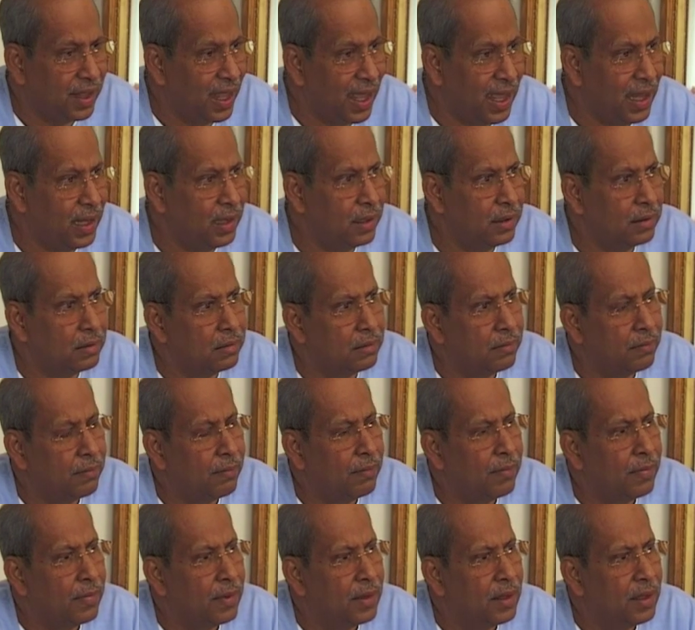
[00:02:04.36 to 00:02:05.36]
then
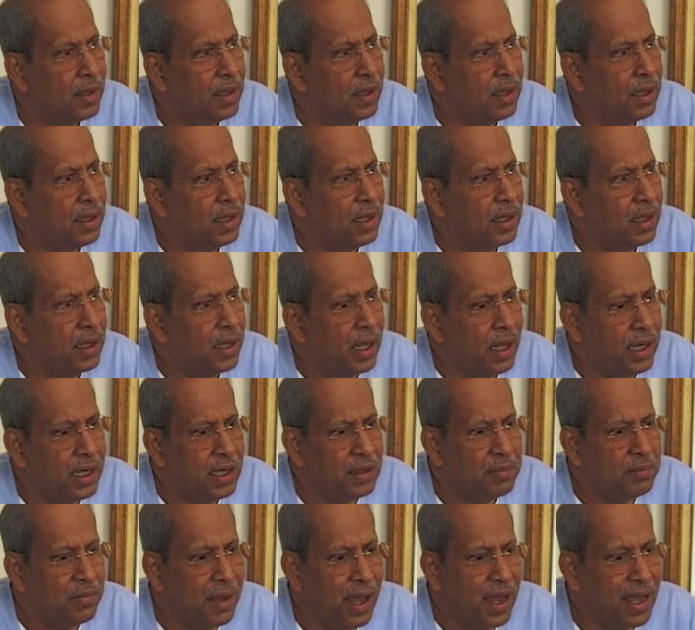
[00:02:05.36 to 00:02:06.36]

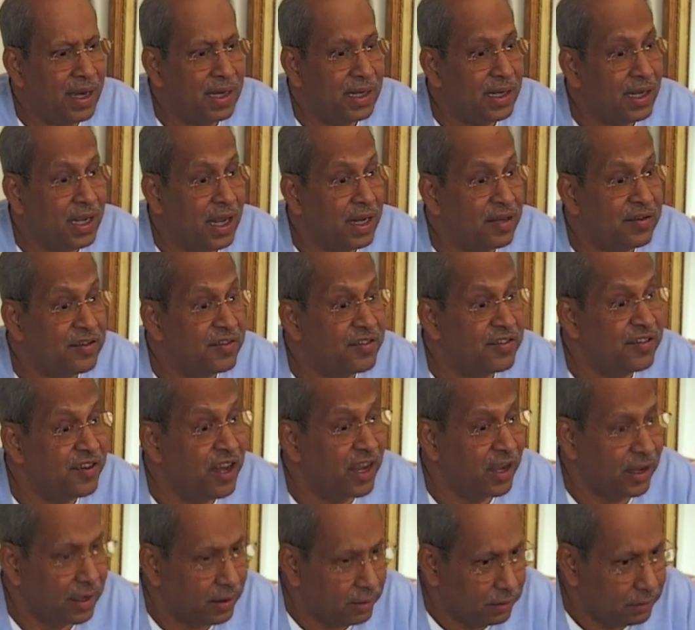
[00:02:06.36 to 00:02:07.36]
any man gets
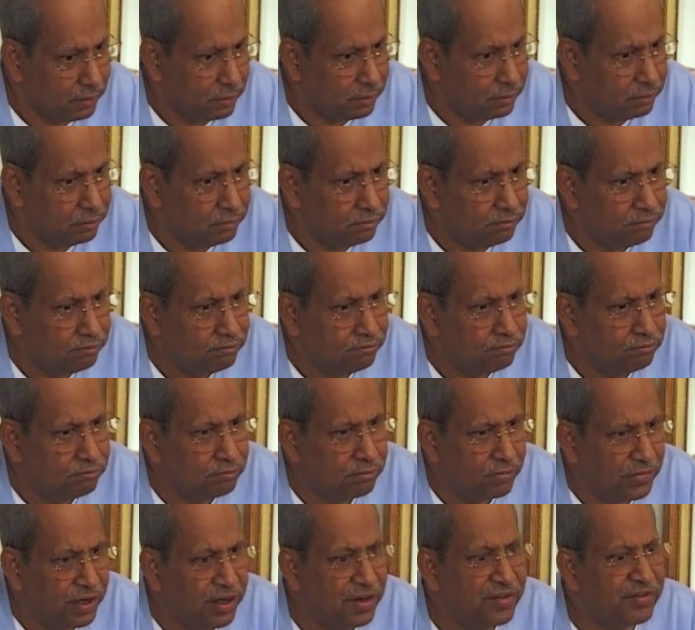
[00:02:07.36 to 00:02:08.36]
shaken.
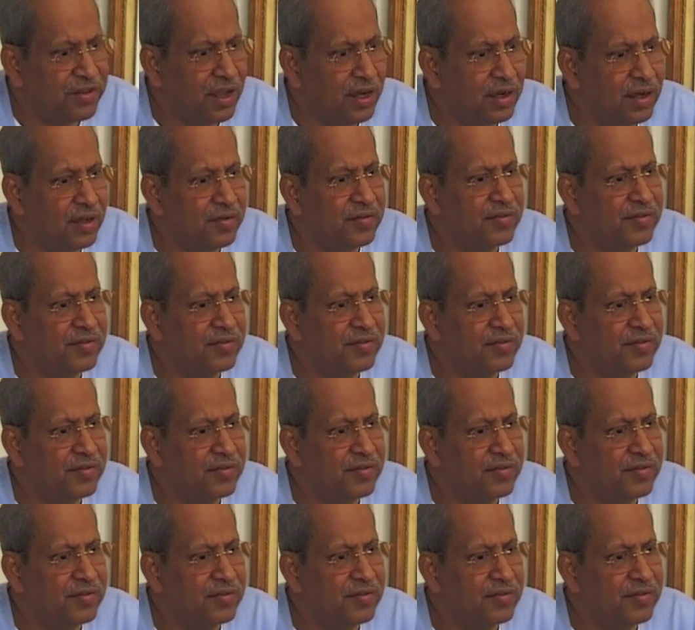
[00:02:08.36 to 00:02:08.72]
It is